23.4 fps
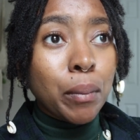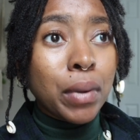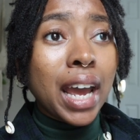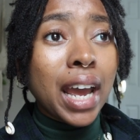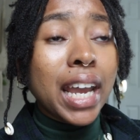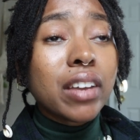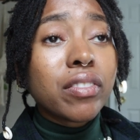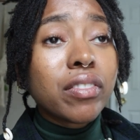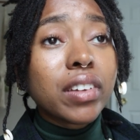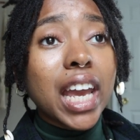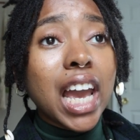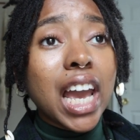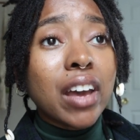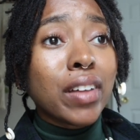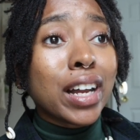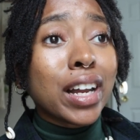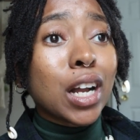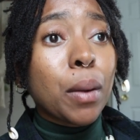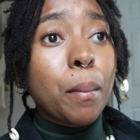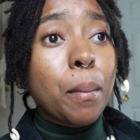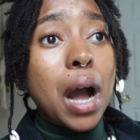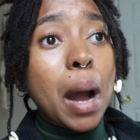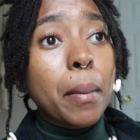And I even have
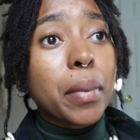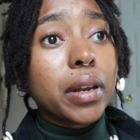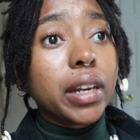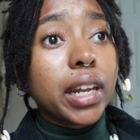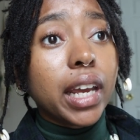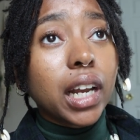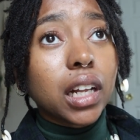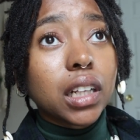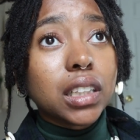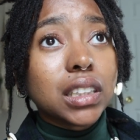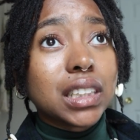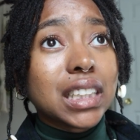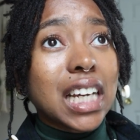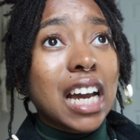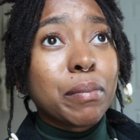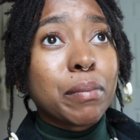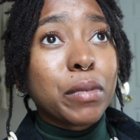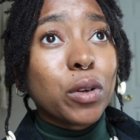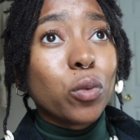like a mama necklace that I've